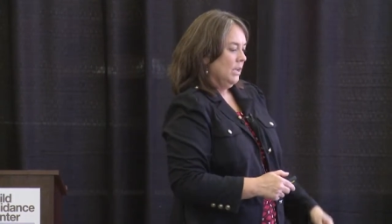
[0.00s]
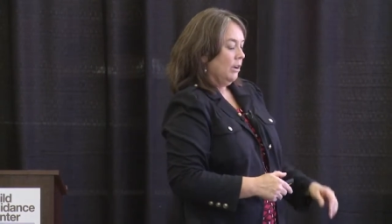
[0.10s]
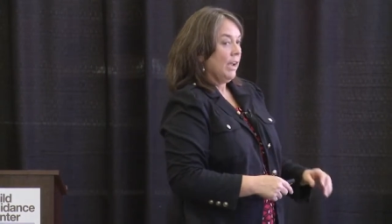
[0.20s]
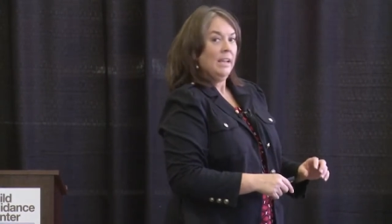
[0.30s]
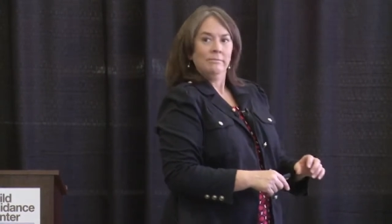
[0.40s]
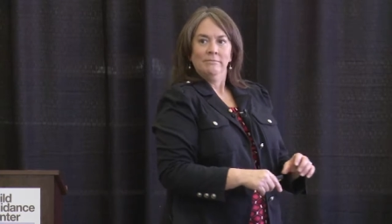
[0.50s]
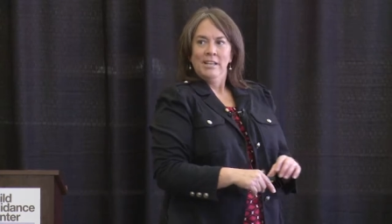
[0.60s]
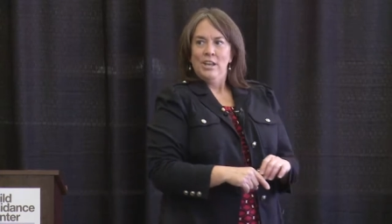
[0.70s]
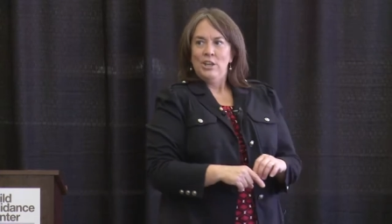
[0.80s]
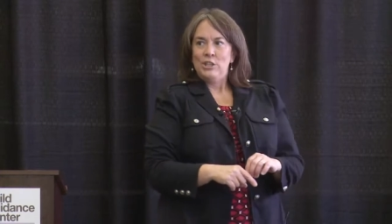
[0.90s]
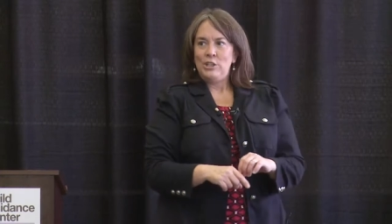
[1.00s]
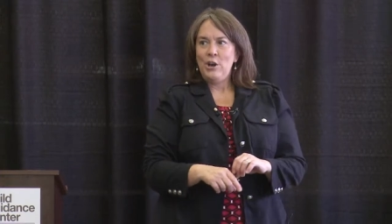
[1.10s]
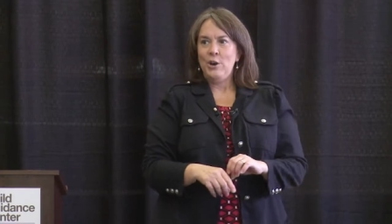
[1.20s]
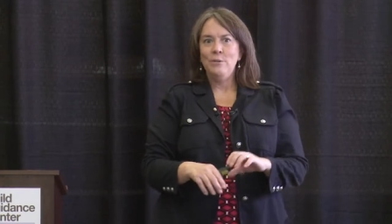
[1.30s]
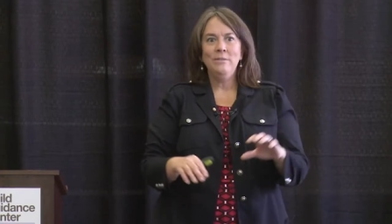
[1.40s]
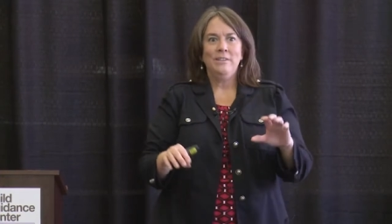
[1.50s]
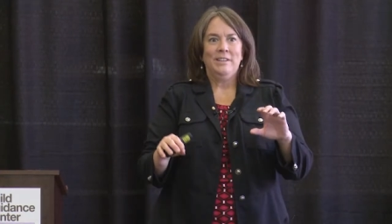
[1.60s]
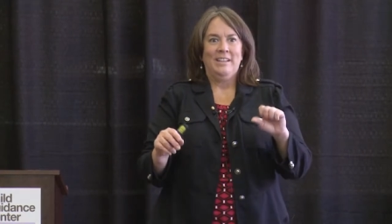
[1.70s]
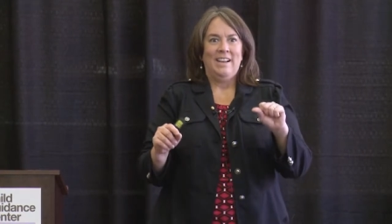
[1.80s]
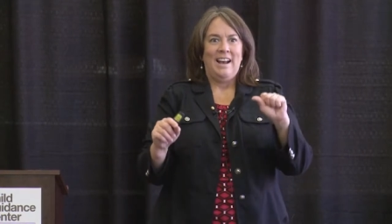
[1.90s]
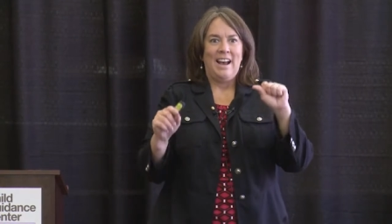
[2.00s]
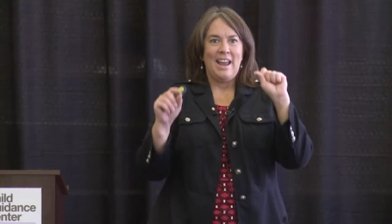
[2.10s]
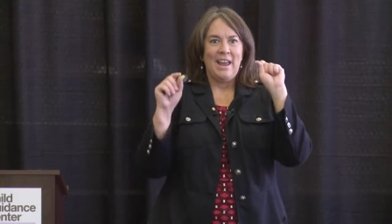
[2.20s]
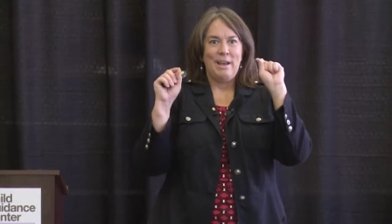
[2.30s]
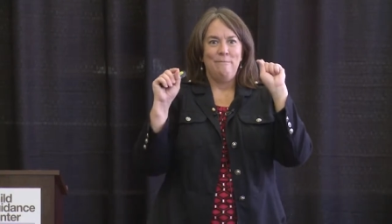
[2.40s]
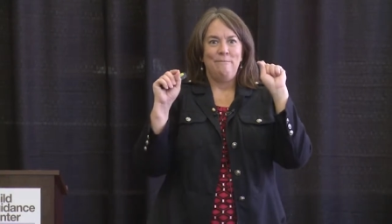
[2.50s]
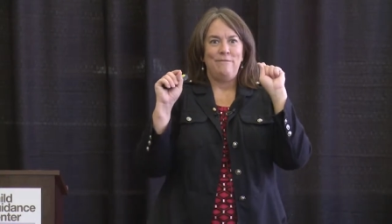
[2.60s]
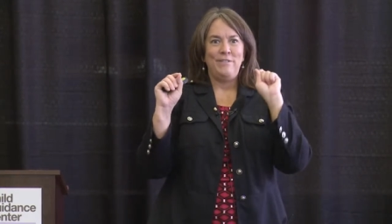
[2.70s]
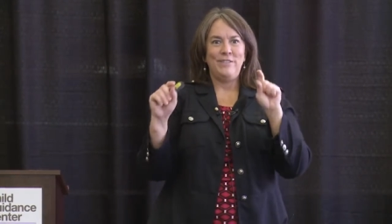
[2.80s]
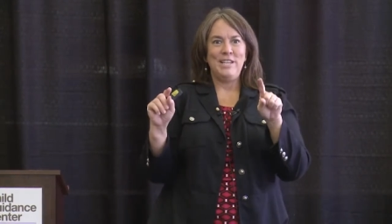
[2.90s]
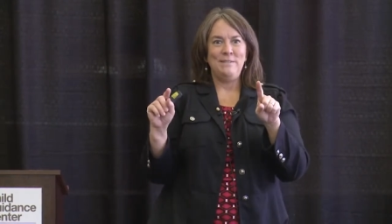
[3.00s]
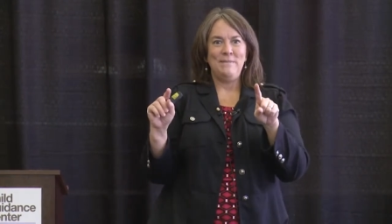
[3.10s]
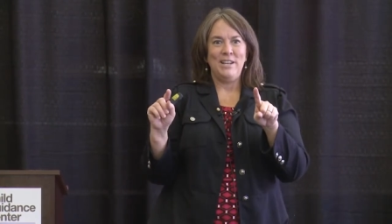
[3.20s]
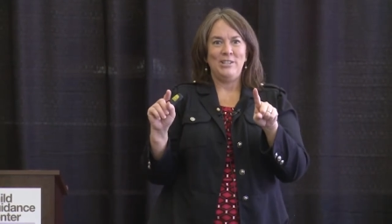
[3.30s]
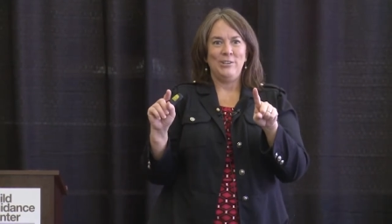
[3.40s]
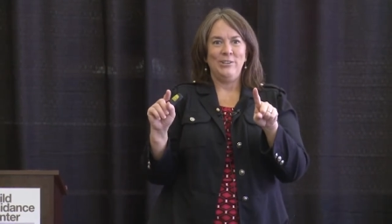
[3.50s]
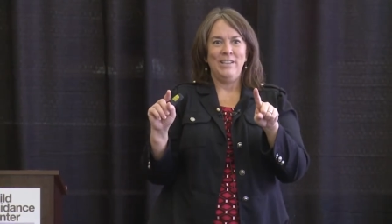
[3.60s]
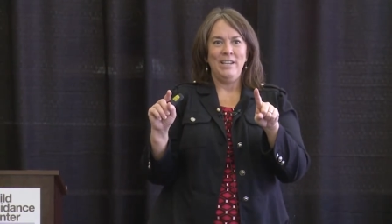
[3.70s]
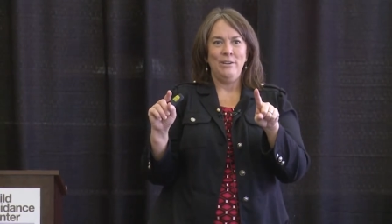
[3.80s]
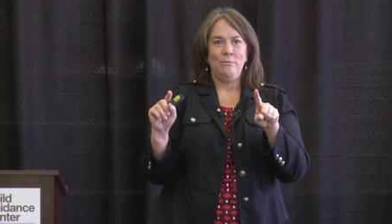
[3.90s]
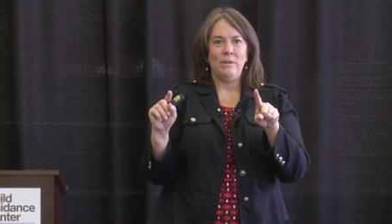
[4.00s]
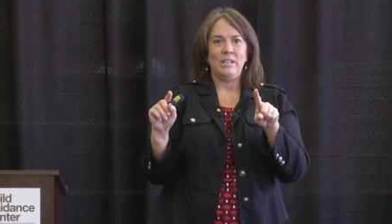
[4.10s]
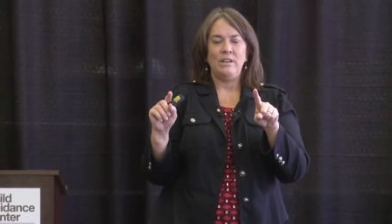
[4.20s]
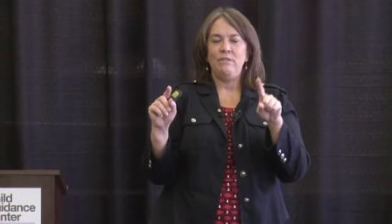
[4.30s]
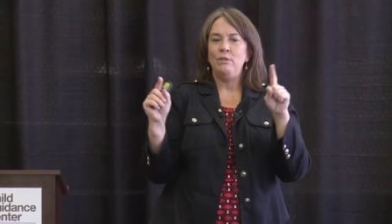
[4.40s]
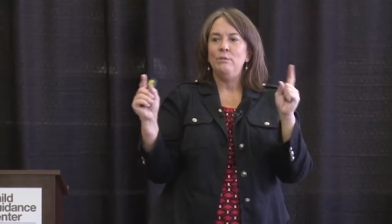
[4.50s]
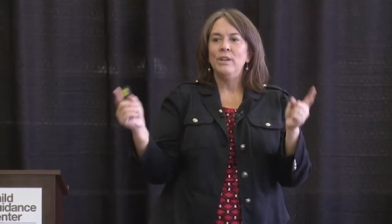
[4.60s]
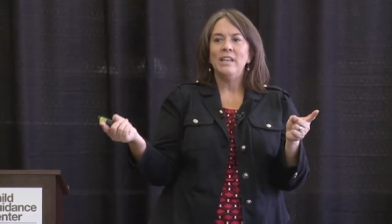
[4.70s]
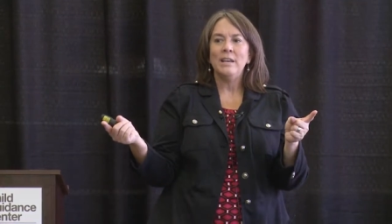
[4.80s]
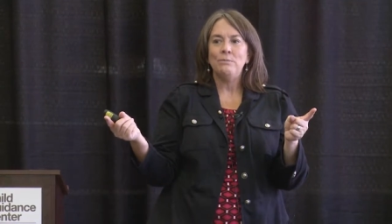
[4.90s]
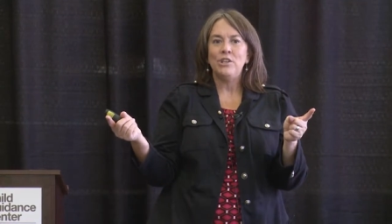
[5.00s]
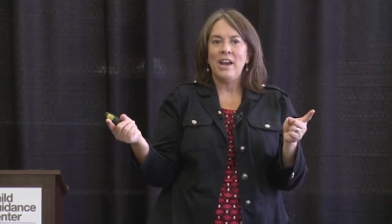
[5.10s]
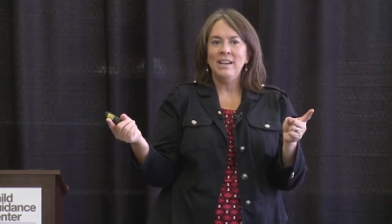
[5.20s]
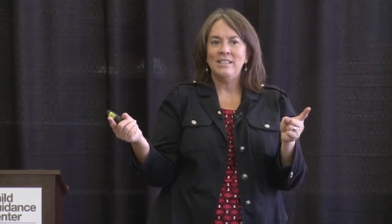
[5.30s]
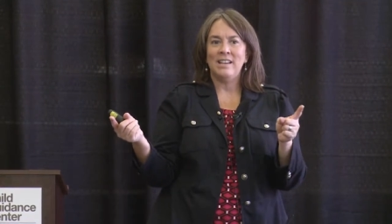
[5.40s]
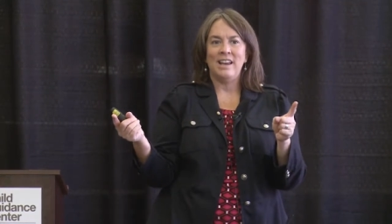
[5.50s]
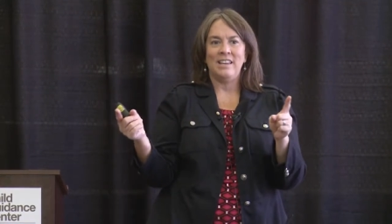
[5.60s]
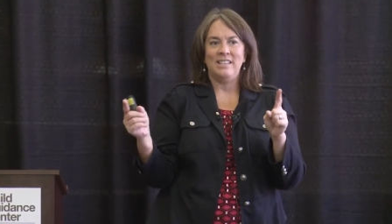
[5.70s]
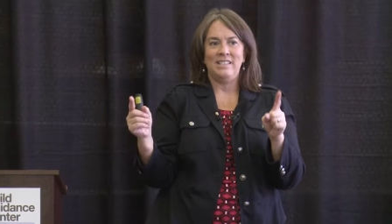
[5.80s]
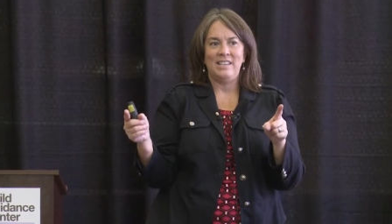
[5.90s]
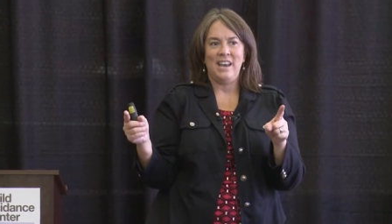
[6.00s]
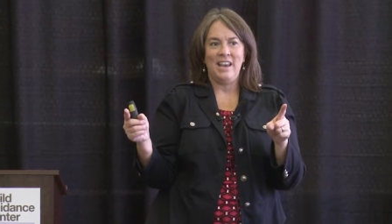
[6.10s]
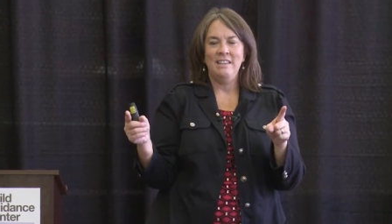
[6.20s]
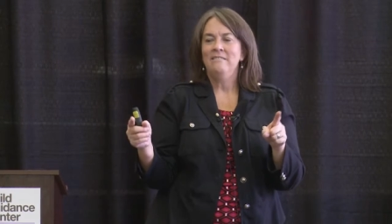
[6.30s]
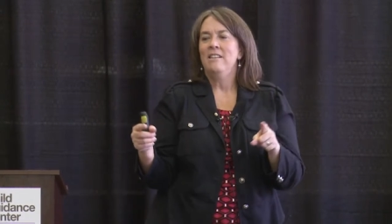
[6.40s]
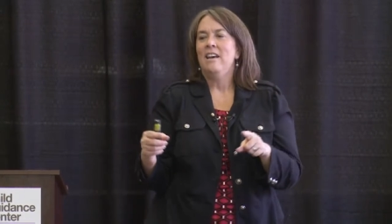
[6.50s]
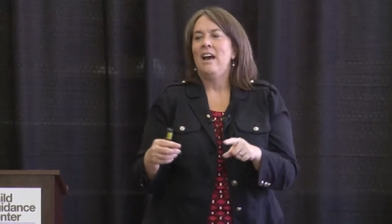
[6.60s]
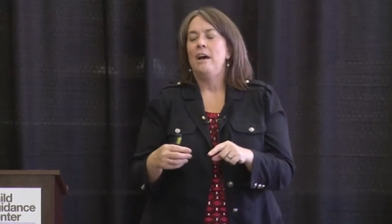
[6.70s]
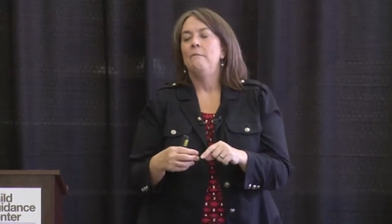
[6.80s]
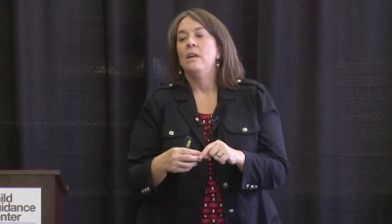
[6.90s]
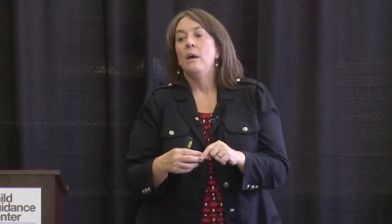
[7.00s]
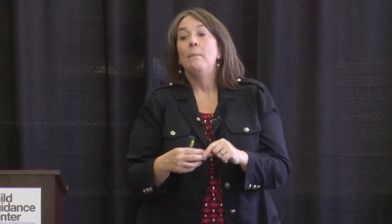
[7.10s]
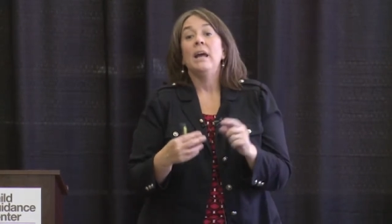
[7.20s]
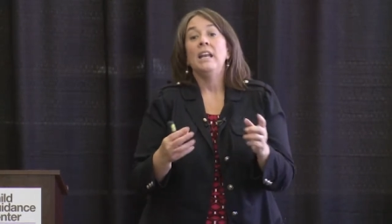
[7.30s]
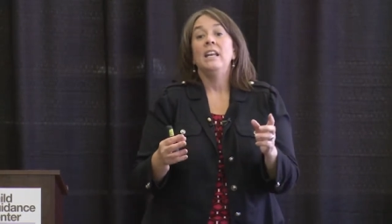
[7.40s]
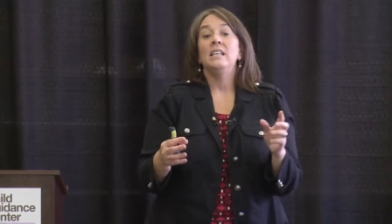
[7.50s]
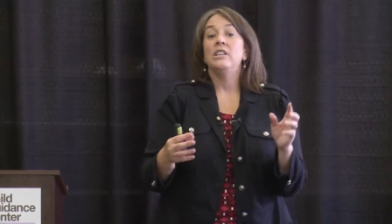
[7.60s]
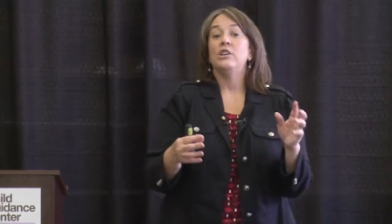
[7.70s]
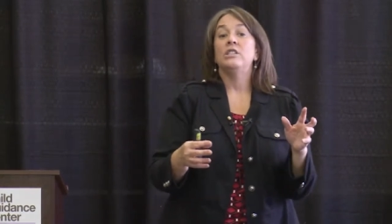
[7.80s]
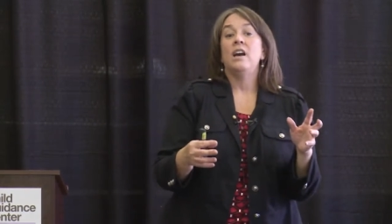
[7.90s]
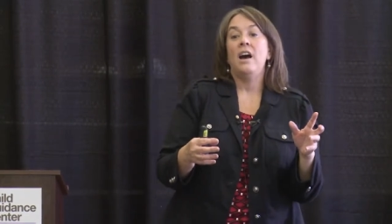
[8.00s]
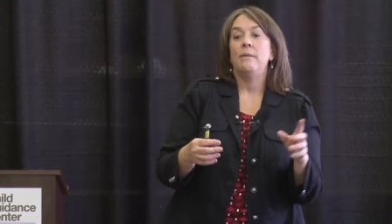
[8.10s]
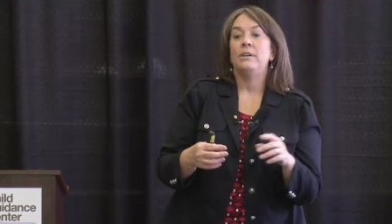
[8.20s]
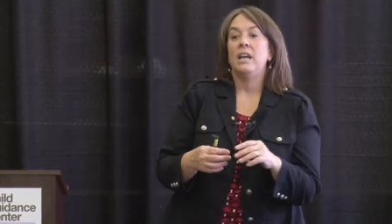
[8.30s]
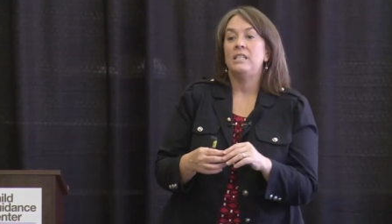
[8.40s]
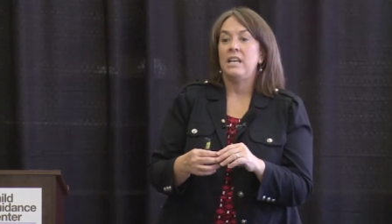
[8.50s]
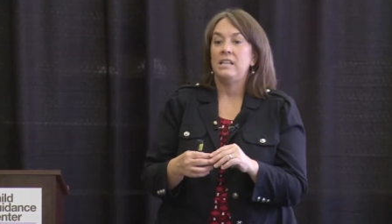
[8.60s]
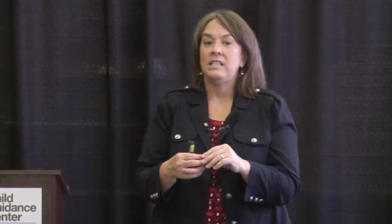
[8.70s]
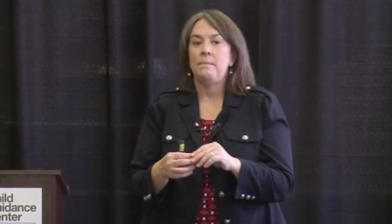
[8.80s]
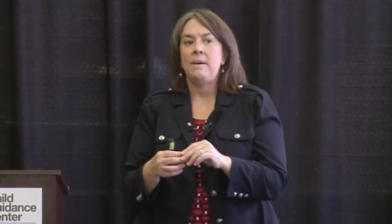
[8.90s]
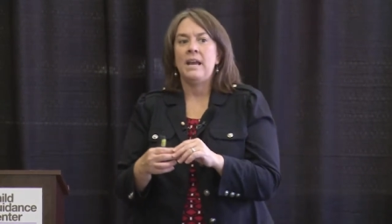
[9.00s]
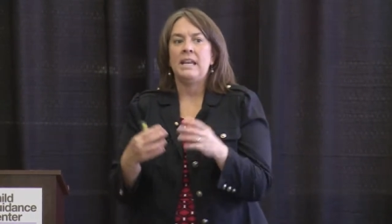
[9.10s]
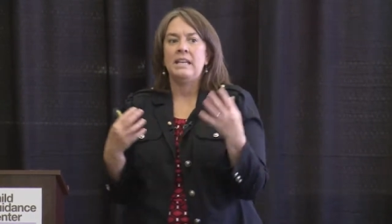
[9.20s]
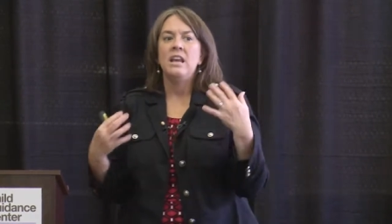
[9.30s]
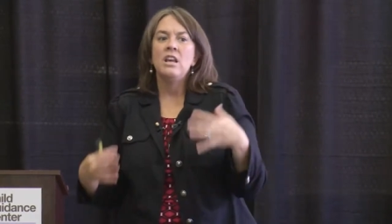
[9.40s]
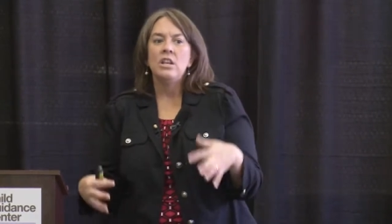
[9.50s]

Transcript: Okay, so I am fifteen minutes early, which if you really object, I can stay. Um, but it is a good time to kind of take a step back and